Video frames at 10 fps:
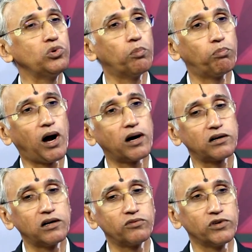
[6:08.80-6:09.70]
to
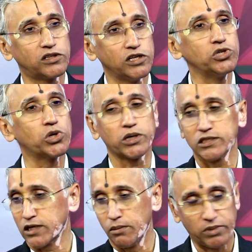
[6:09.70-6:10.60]
partner with
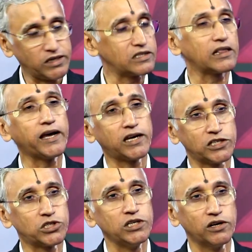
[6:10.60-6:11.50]
insurance companies like
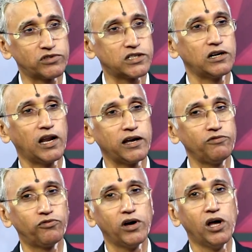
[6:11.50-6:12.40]
HDFC
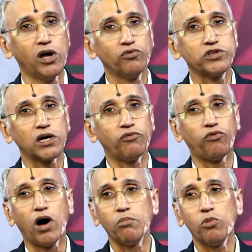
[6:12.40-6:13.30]
Life, which are
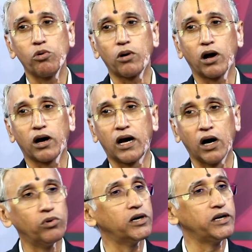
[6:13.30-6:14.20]
far more
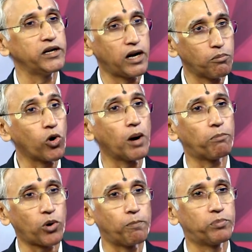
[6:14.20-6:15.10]
governed in a more
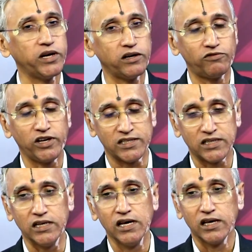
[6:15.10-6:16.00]
appropriate way.
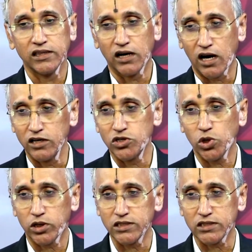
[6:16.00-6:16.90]
See, there are
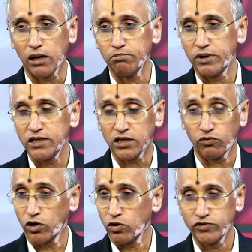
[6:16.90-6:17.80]
insurance companies,
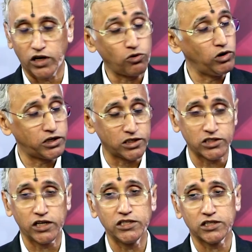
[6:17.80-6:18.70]
and one of the regulatory
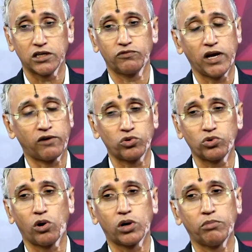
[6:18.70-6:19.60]
changes that we have to
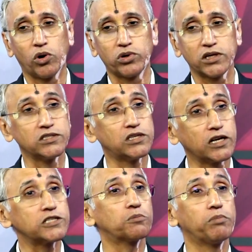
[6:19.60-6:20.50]
talk about is the
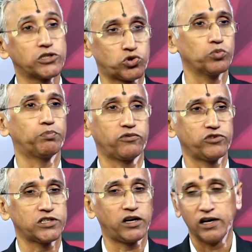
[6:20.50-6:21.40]
risk-based
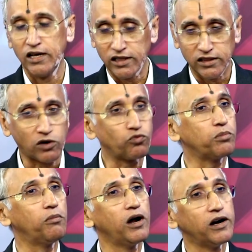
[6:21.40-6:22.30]
supervision that
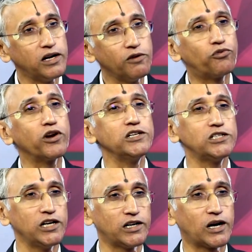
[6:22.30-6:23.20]
would
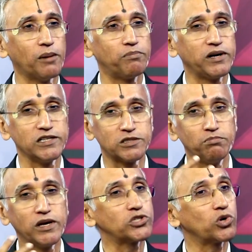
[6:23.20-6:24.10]
differentiate companies
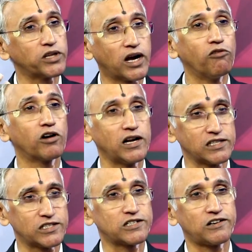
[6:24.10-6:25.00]
based on the
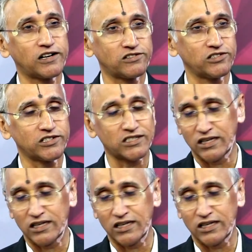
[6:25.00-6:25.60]
governance structures.